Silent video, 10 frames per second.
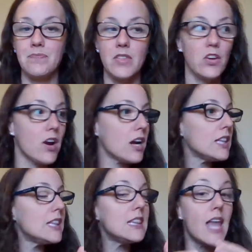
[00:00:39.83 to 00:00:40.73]
There are
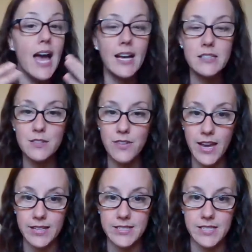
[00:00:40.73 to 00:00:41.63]
lots of
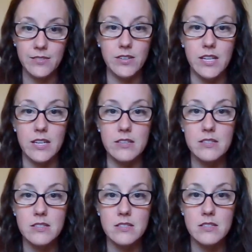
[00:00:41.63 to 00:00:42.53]

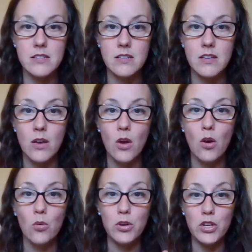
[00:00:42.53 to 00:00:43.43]
activities
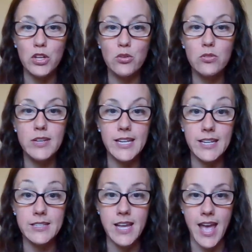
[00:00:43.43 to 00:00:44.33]
where you
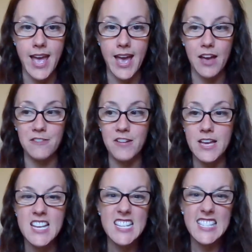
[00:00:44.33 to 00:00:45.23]
need to have
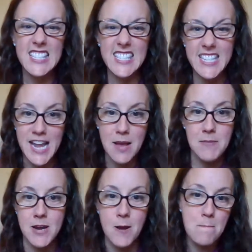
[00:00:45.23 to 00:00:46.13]

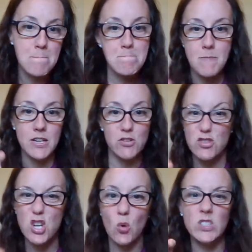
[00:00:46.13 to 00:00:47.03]
stamina and you
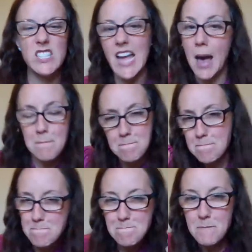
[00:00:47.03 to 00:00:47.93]
don't stop
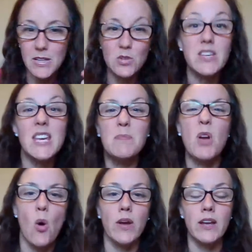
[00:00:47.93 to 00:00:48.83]
and you keep
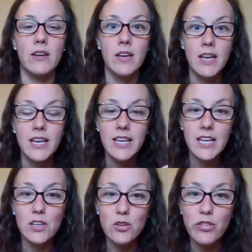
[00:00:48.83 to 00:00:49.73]
going.
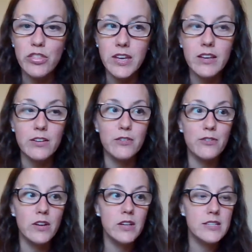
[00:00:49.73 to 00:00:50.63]
Can you think of
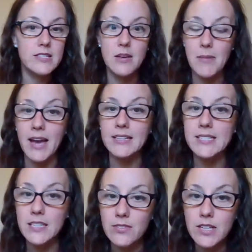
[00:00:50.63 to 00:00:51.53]
some
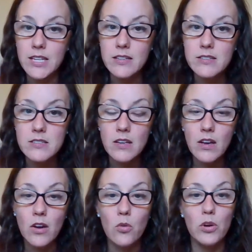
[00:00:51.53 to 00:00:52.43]
activities
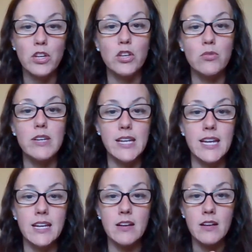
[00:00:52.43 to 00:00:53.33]
where you
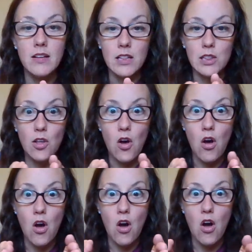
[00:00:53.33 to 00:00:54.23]
need
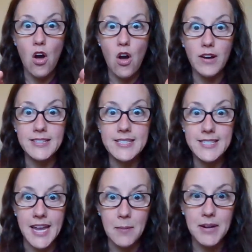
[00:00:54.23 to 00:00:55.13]
long
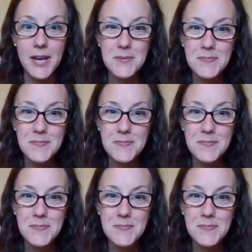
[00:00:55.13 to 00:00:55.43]
stamina?